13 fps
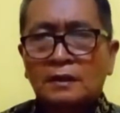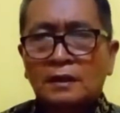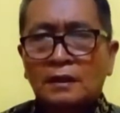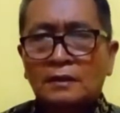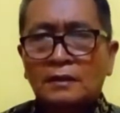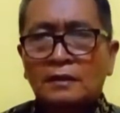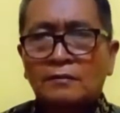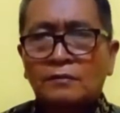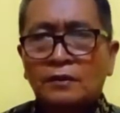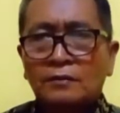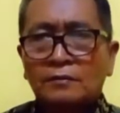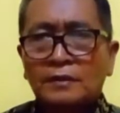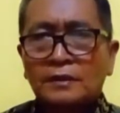And then
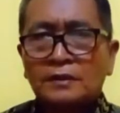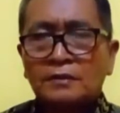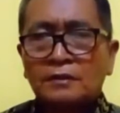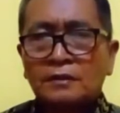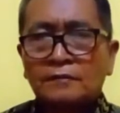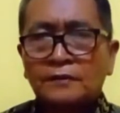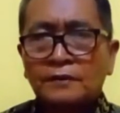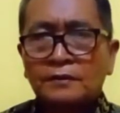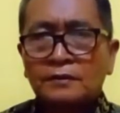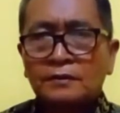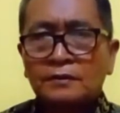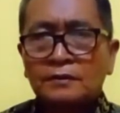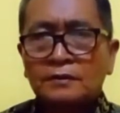what makes you
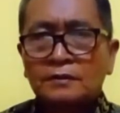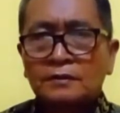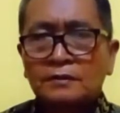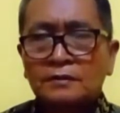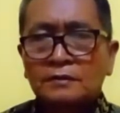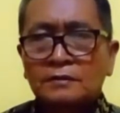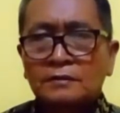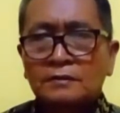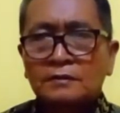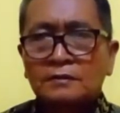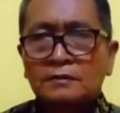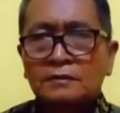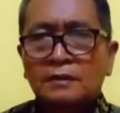confused?
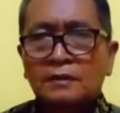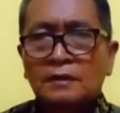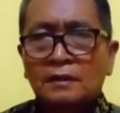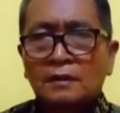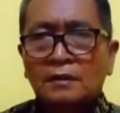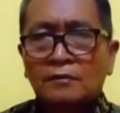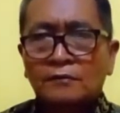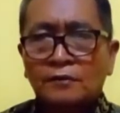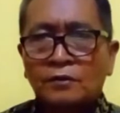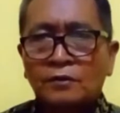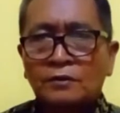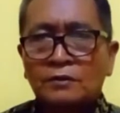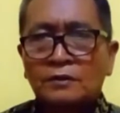Of
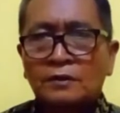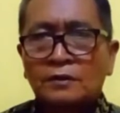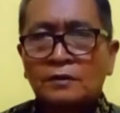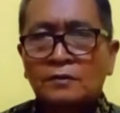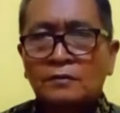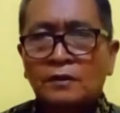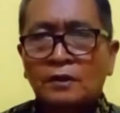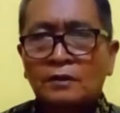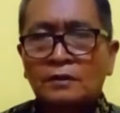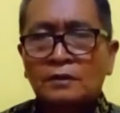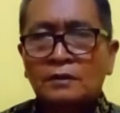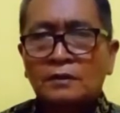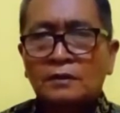course,
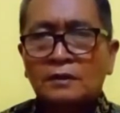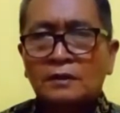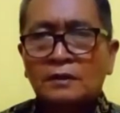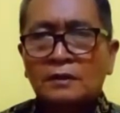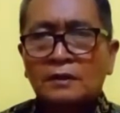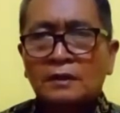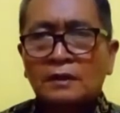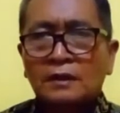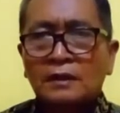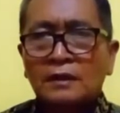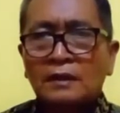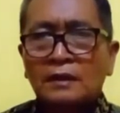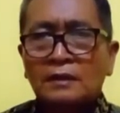what
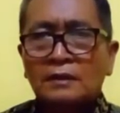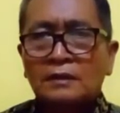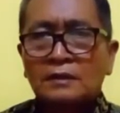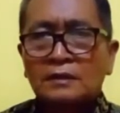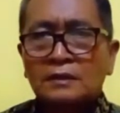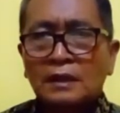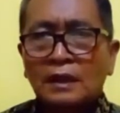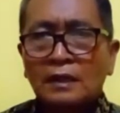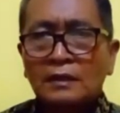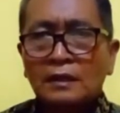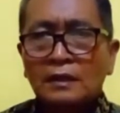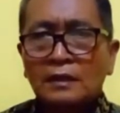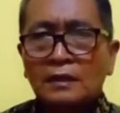he is
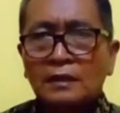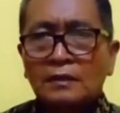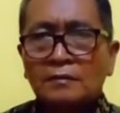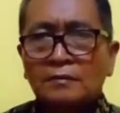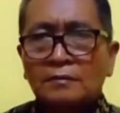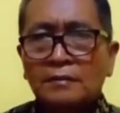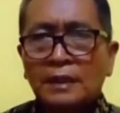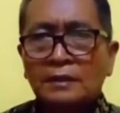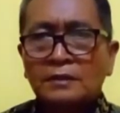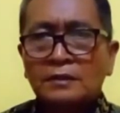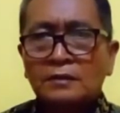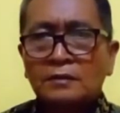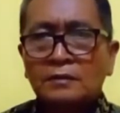saying
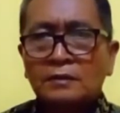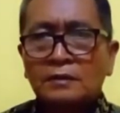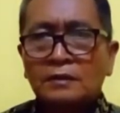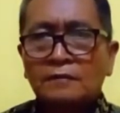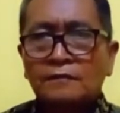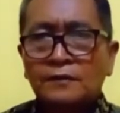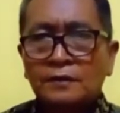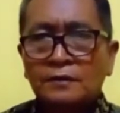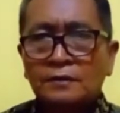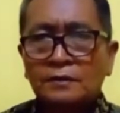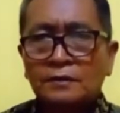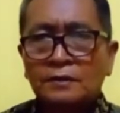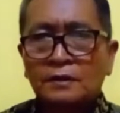makes you
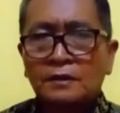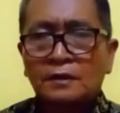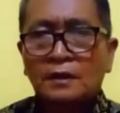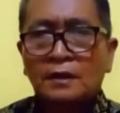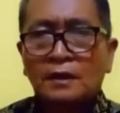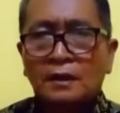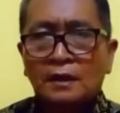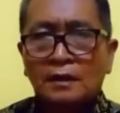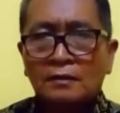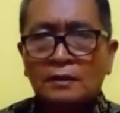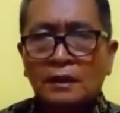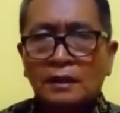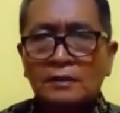confused.
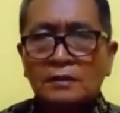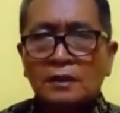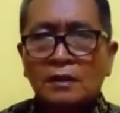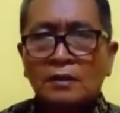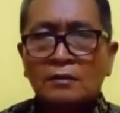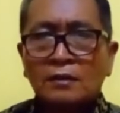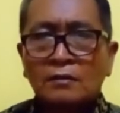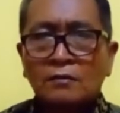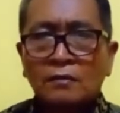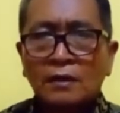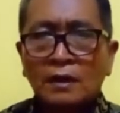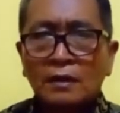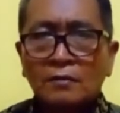Okay, so the
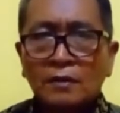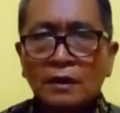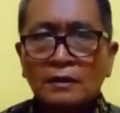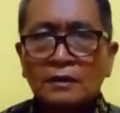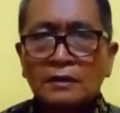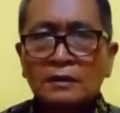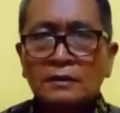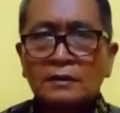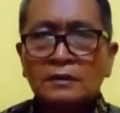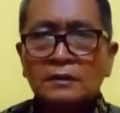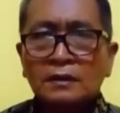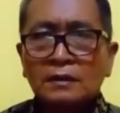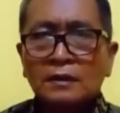right one
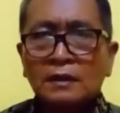is,